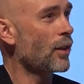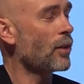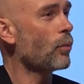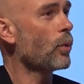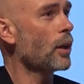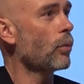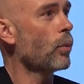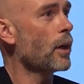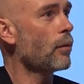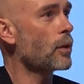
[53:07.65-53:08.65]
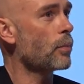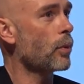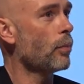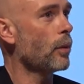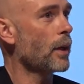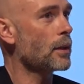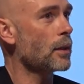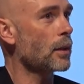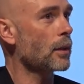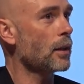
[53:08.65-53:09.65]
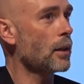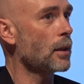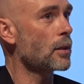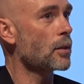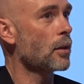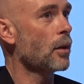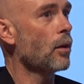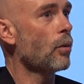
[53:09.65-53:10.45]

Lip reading: I think where it's problematic is